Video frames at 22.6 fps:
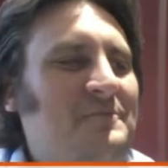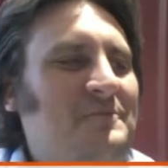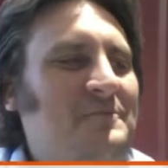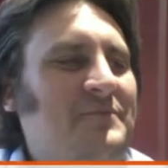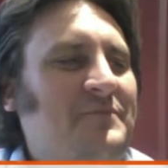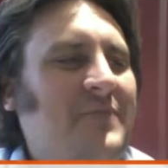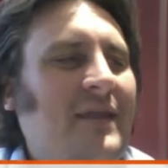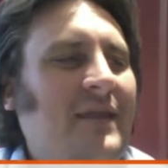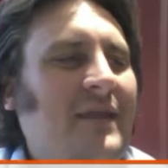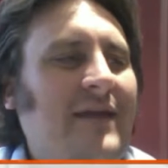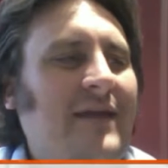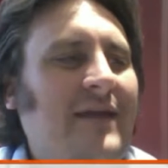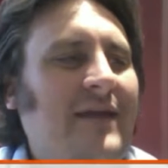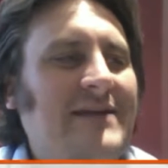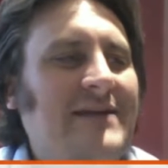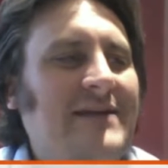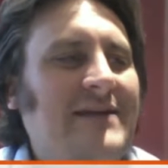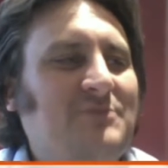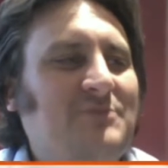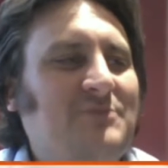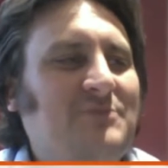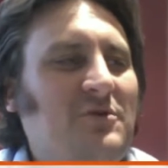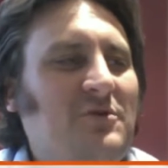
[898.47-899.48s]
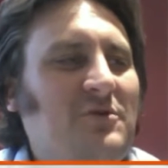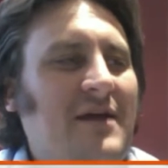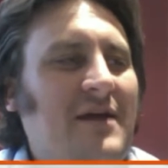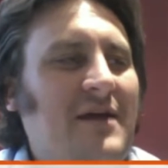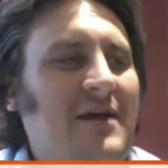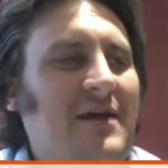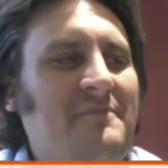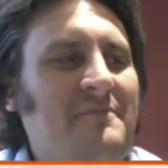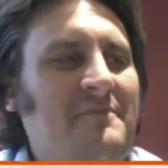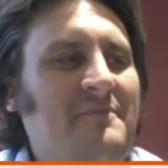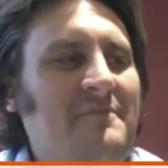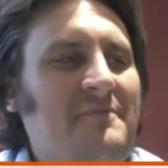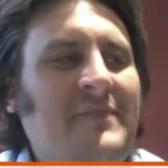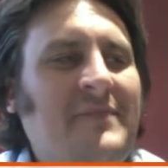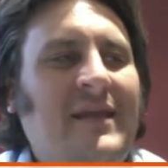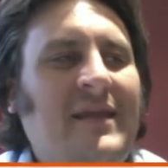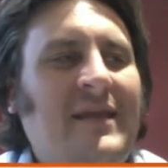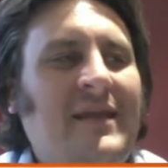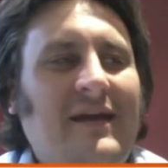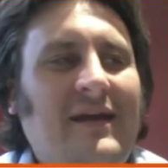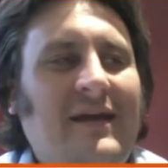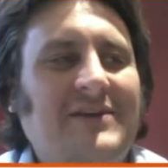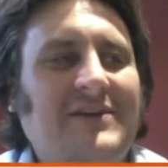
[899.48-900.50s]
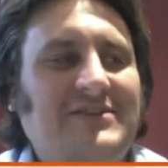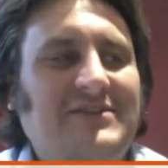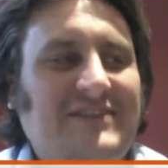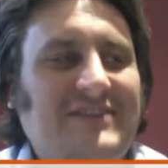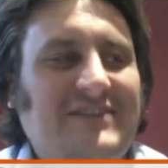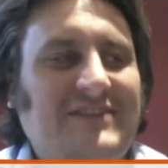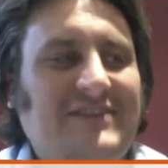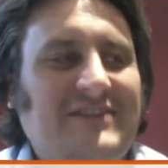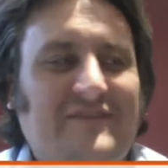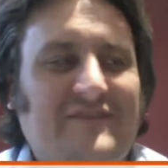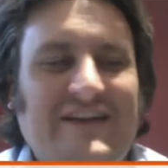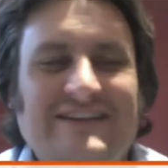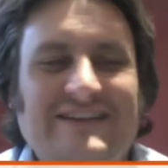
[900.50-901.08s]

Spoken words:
Yeah, it's more. I just need to fix that